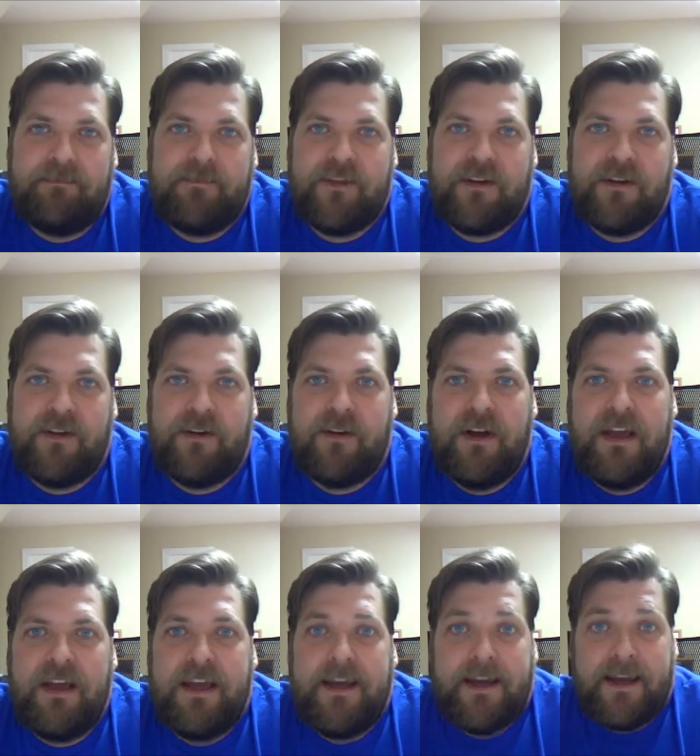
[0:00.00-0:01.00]
So
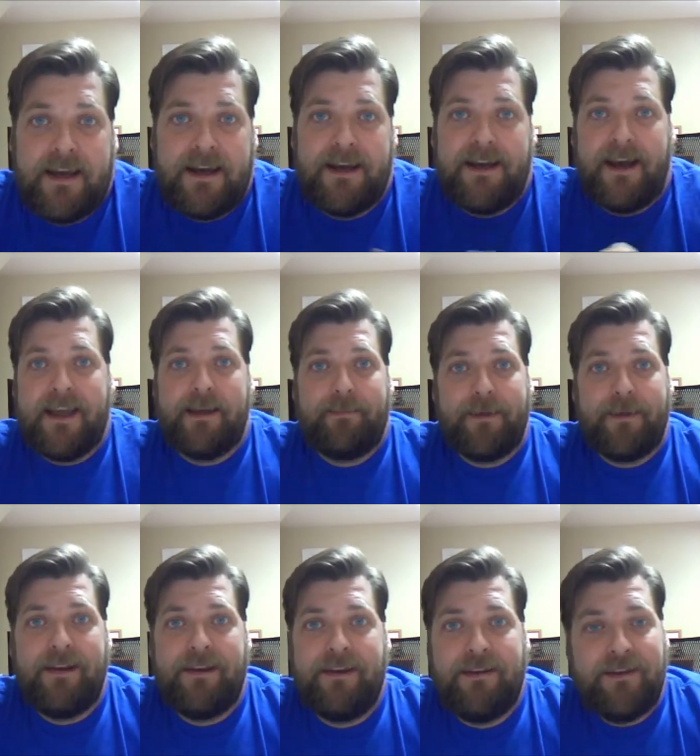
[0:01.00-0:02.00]
I am
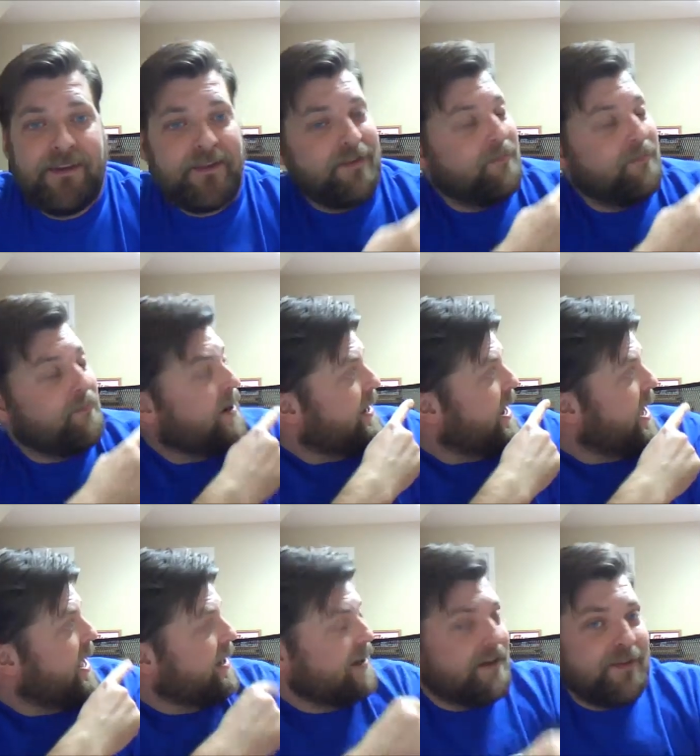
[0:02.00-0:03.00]
brand new. This is my
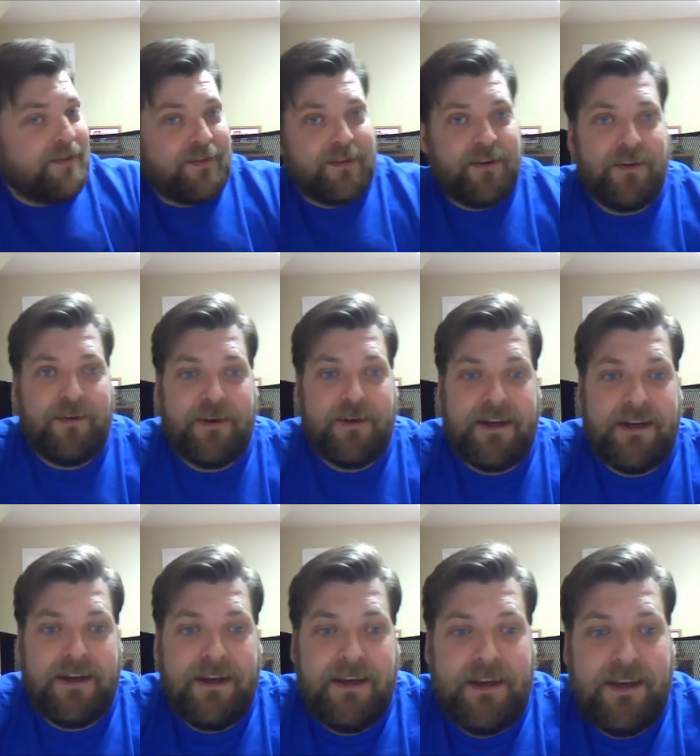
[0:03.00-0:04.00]
attic, so
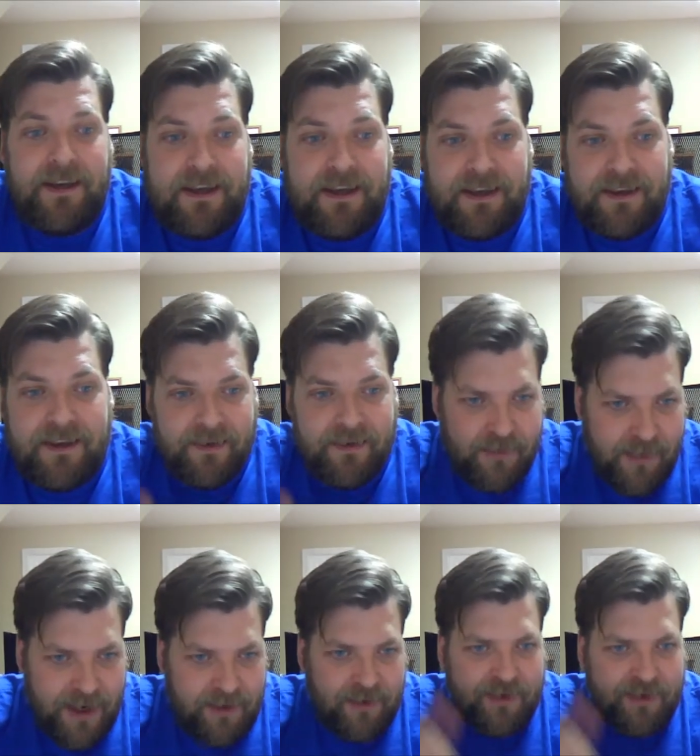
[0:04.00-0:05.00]
yeah, those are my
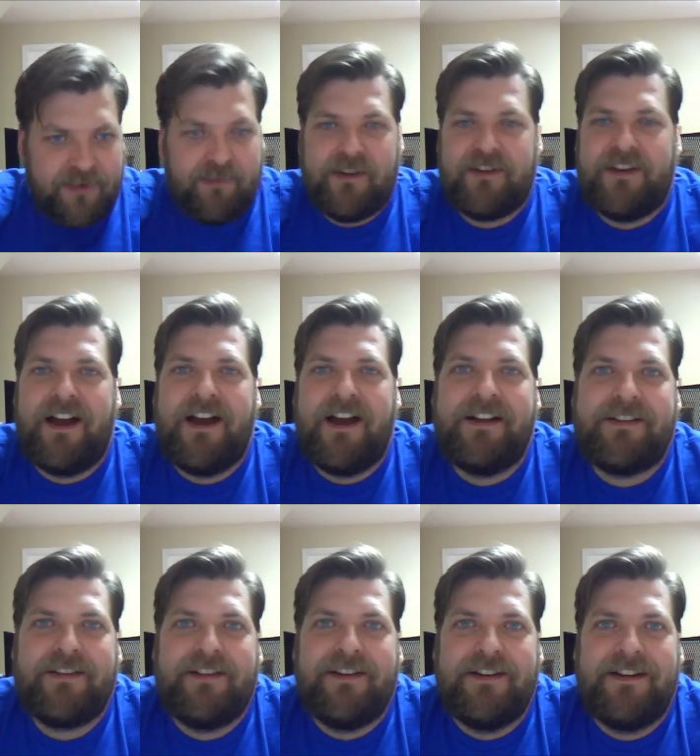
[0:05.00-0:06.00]
Christmas
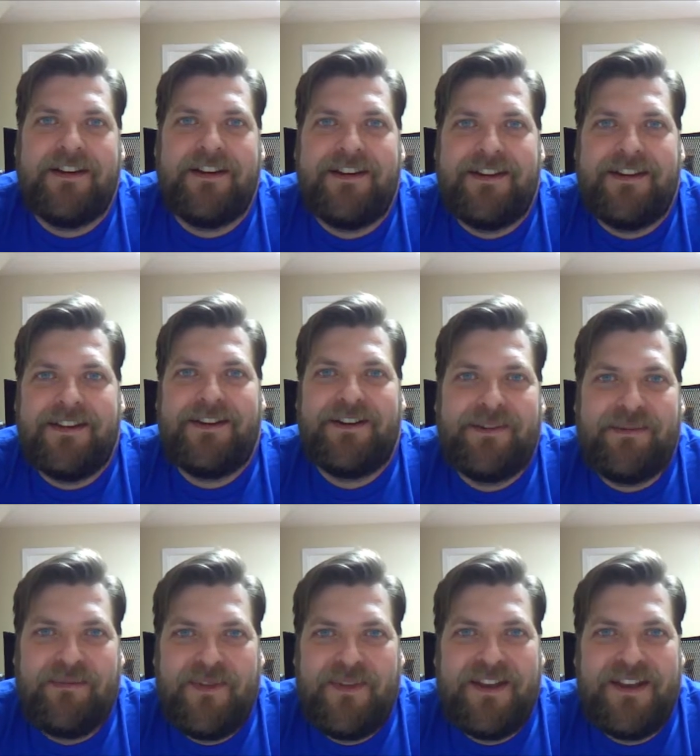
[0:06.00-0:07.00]
lights that are
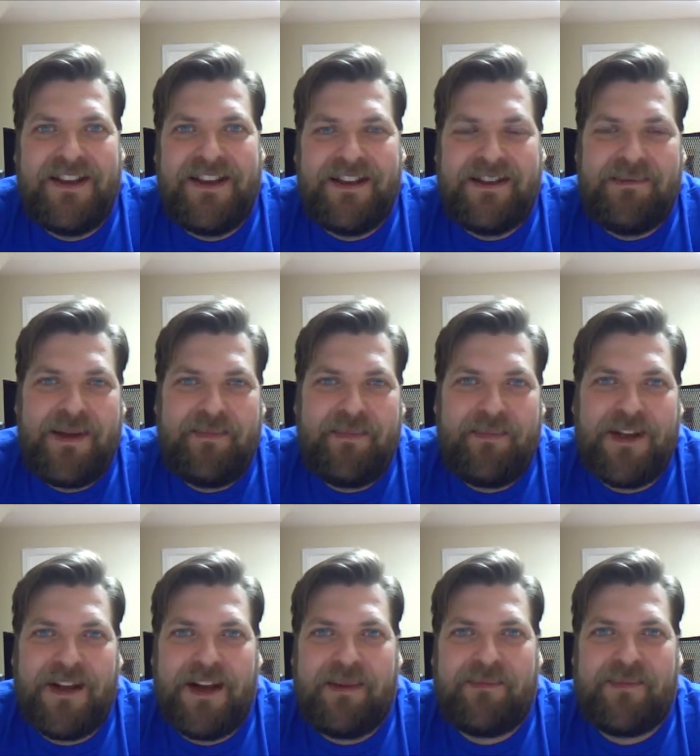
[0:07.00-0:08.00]
needing to be put
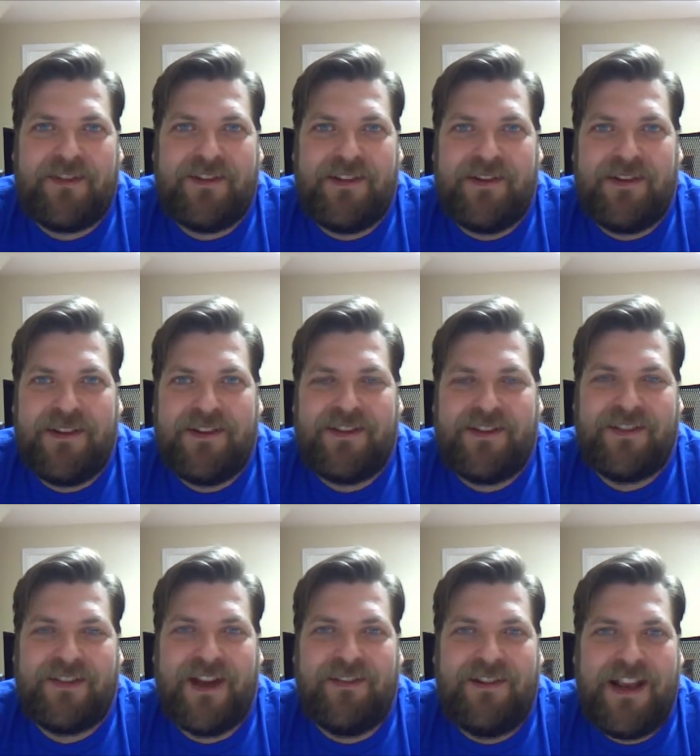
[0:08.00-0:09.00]
up. So this is
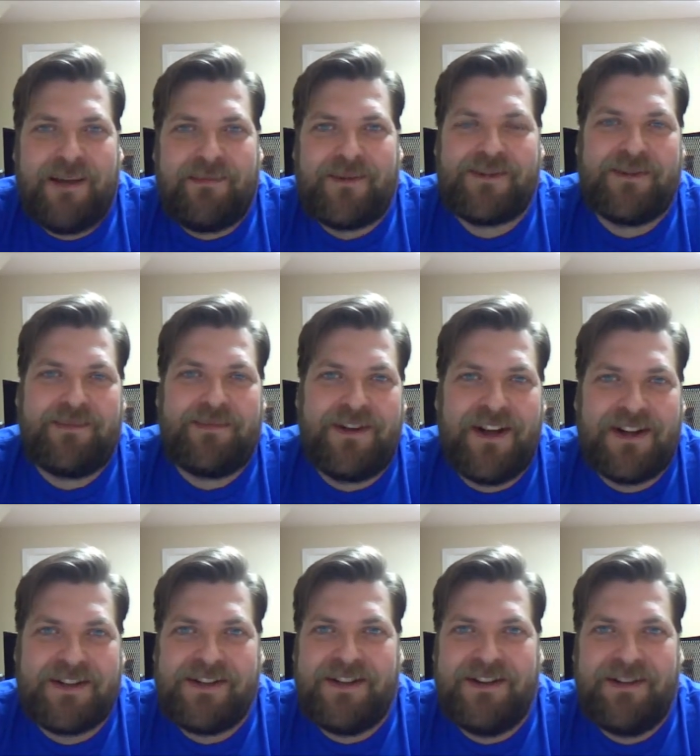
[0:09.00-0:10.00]
kind of an amateur
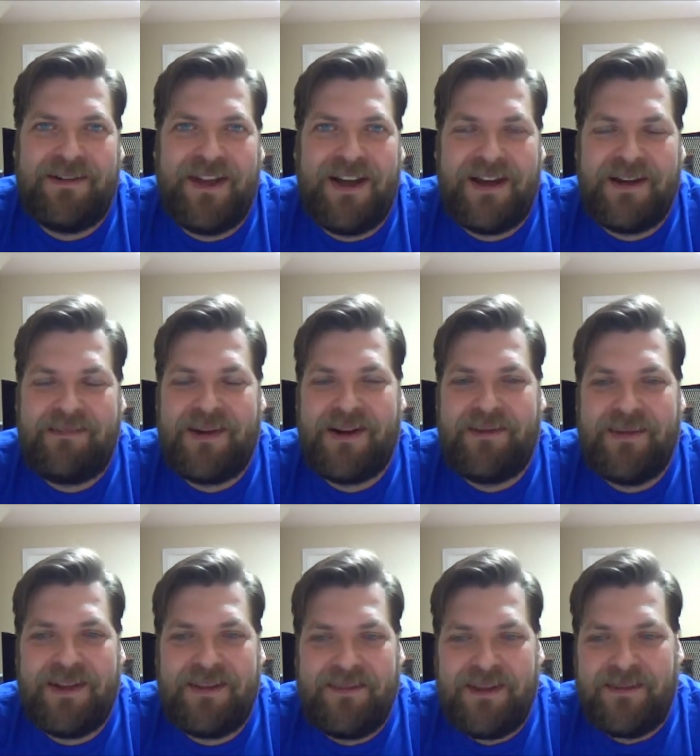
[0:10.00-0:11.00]
production. Bear
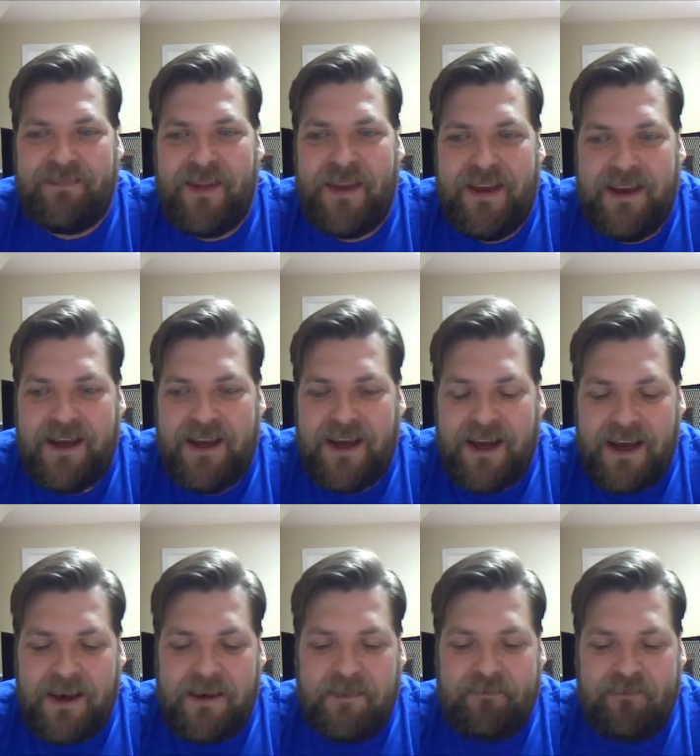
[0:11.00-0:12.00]
with
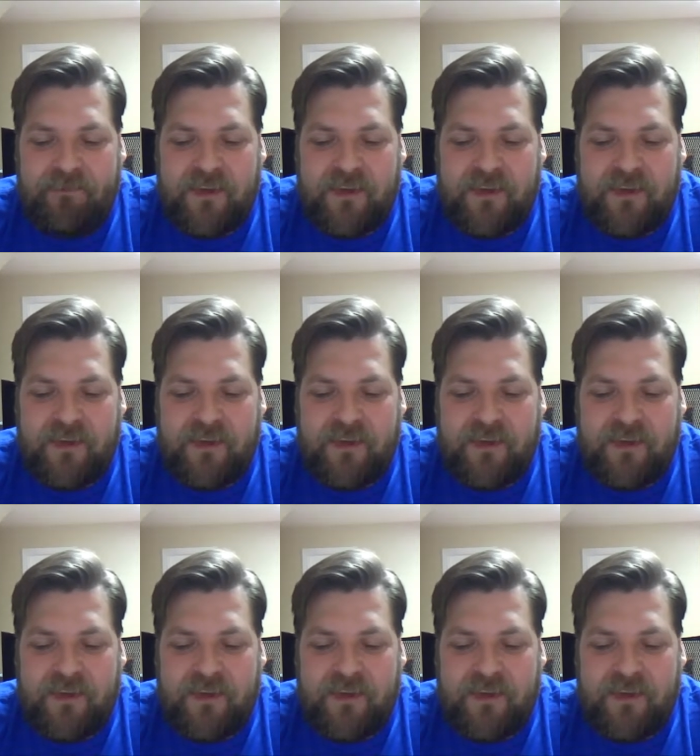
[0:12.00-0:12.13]
me.